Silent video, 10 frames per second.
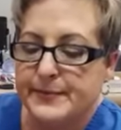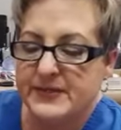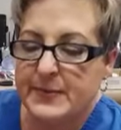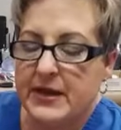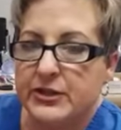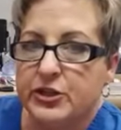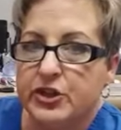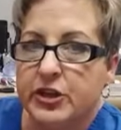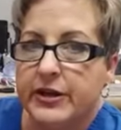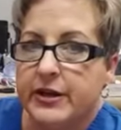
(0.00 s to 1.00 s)

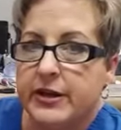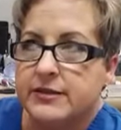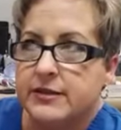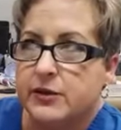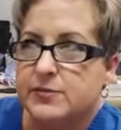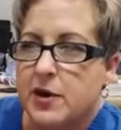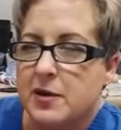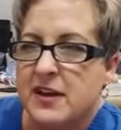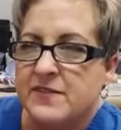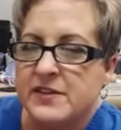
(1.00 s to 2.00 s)
sponge. So
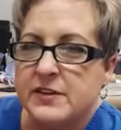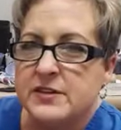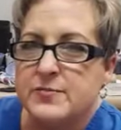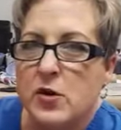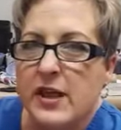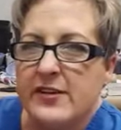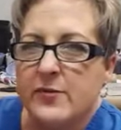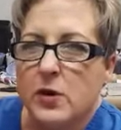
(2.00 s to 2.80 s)
it feels more like